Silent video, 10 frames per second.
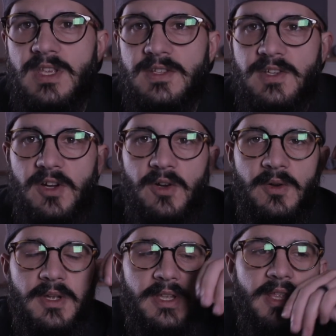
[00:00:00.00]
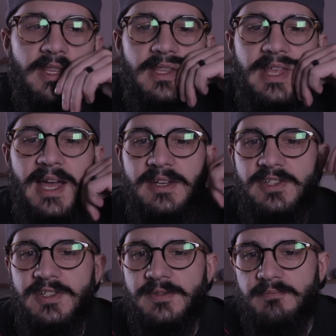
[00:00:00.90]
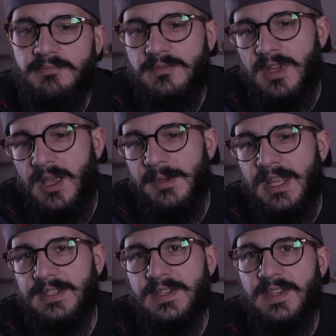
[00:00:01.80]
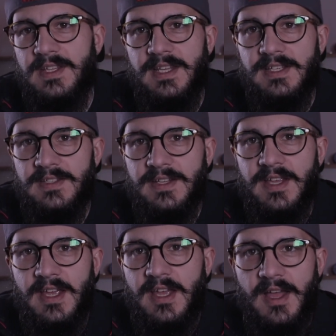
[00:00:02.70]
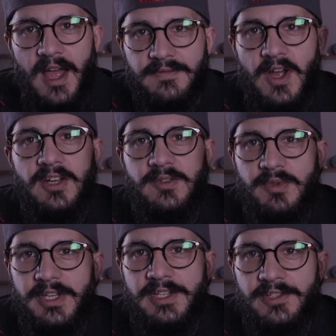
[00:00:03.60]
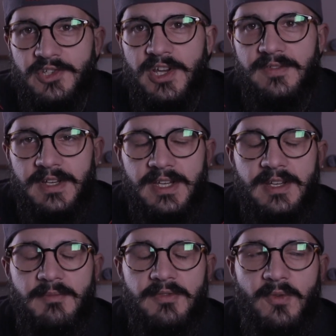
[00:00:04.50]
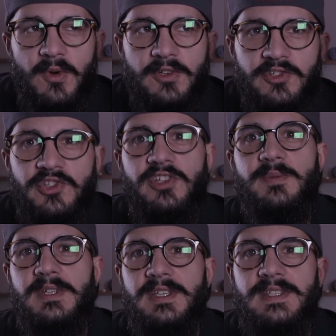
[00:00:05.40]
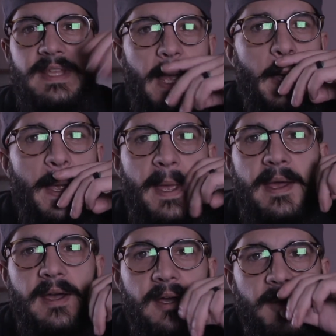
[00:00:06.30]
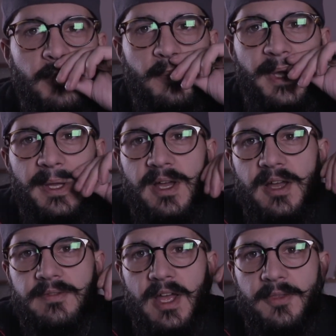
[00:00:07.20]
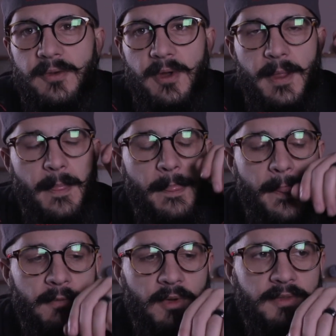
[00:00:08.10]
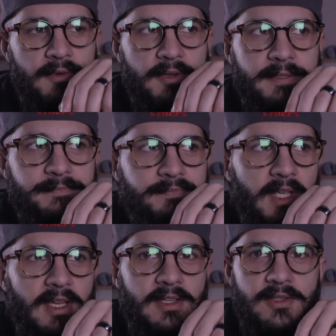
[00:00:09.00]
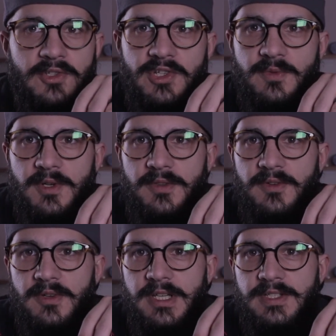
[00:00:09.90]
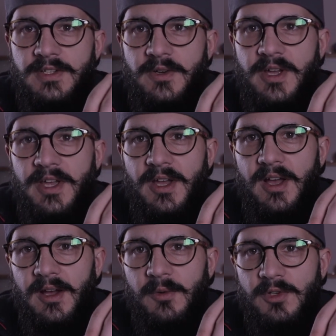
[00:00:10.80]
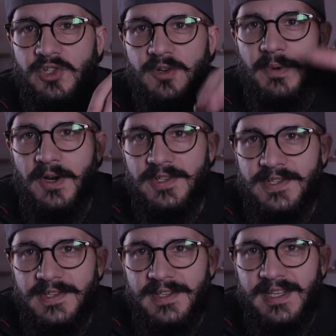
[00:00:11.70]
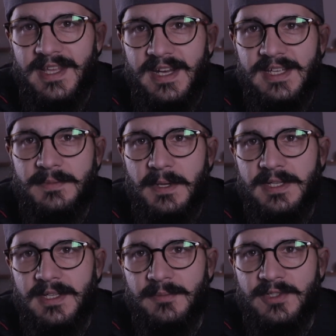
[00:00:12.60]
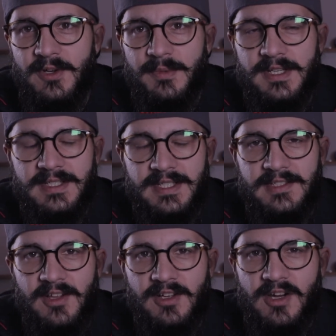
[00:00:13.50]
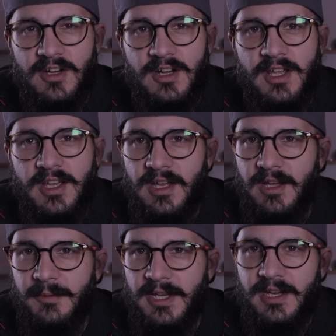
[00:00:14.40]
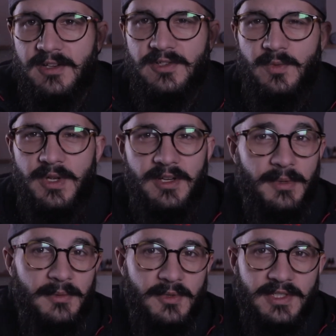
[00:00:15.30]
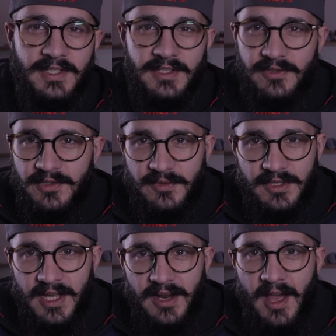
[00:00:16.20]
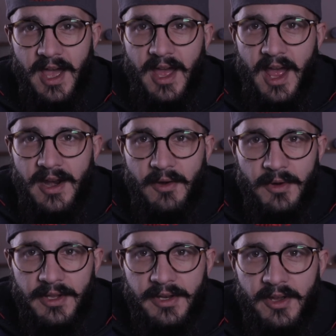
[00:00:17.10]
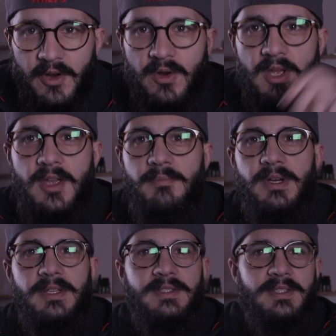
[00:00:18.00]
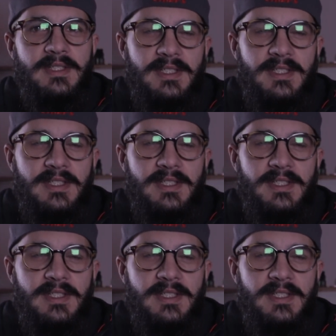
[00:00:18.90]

so, that just, I mean, that's the thing that's, like, I've contemplating shaving it before just because of that. Um, but I've got through it, worked through it, uh, she's worked through it, so uh, we're troopers in that aspect, and I'm just hoping as it gets longer, um, it kind of goes away, or maybe we just get used to it. I, I, I don't really know, but